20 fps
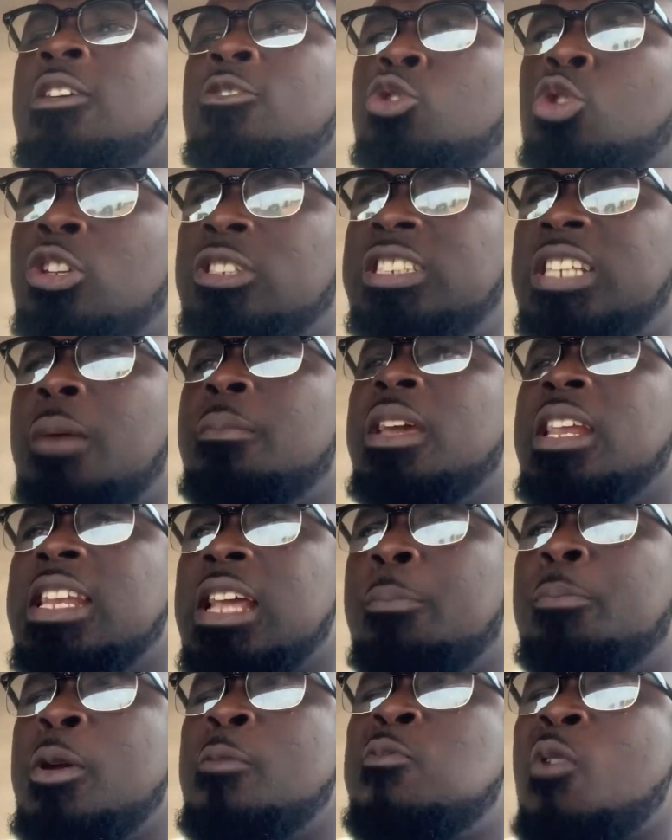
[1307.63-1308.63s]
social
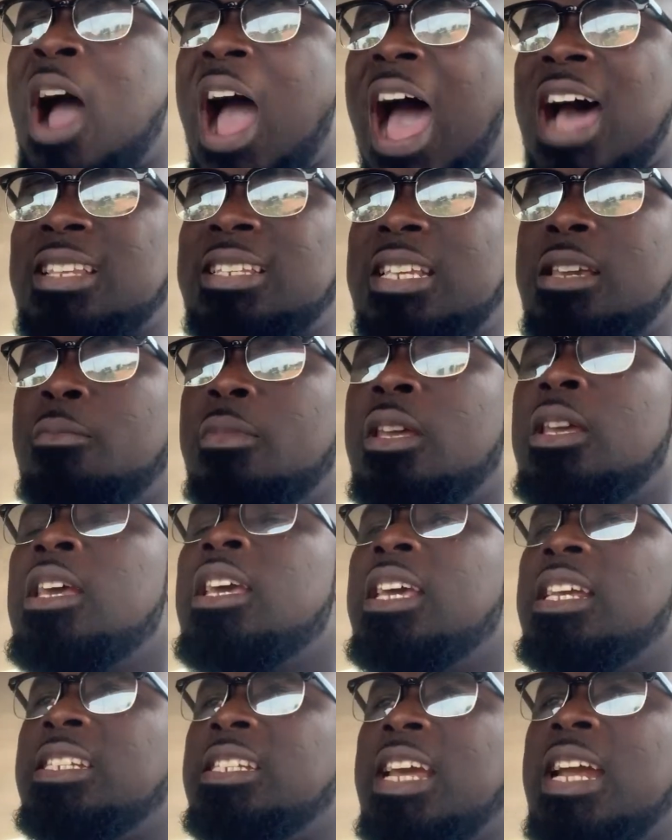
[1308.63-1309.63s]
media people are asking me
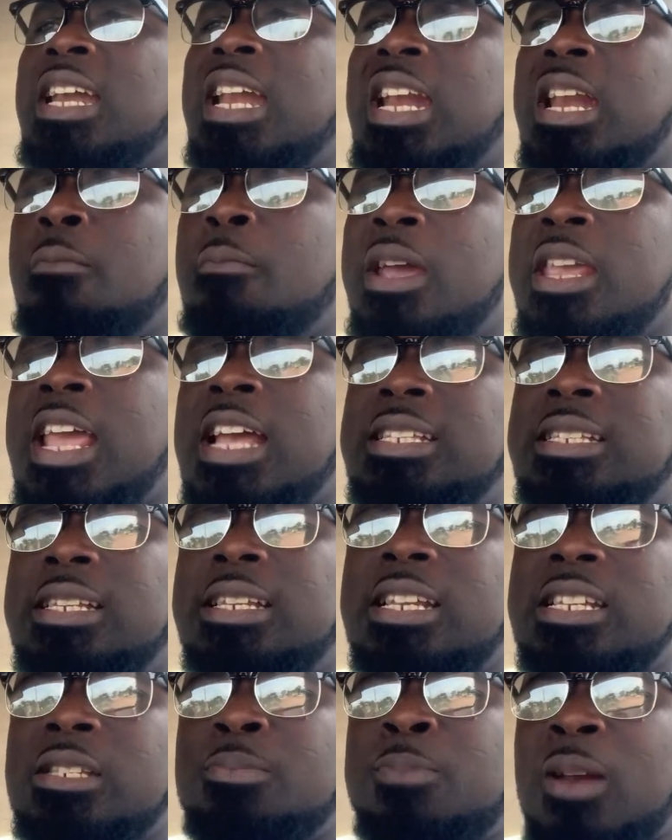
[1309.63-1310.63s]
internet me
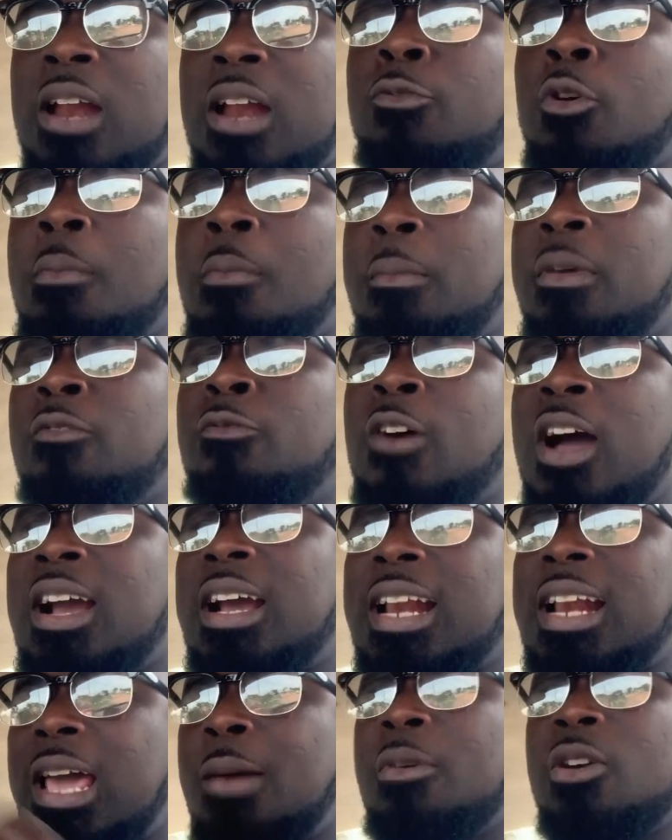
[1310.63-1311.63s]
this platform me fan
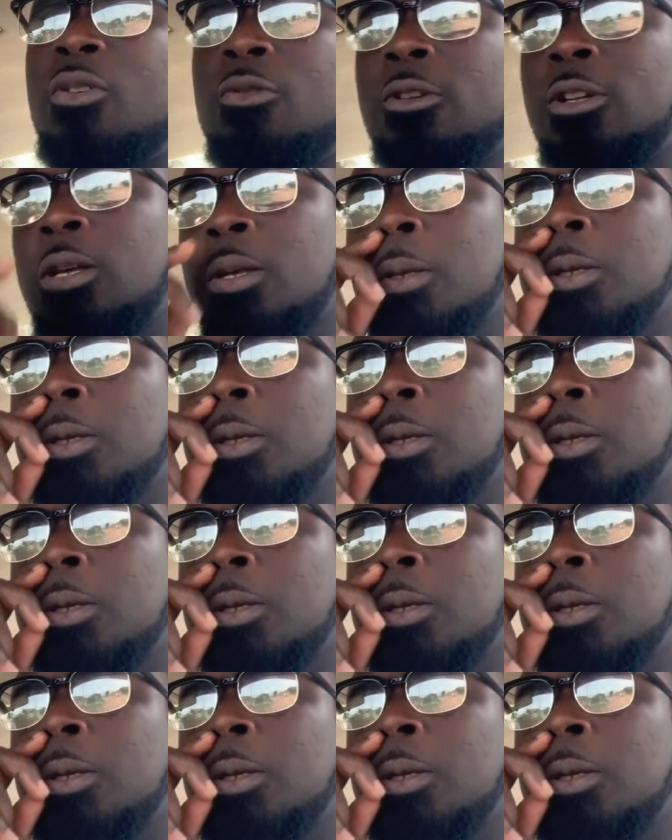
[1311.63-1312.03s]
clear me hu.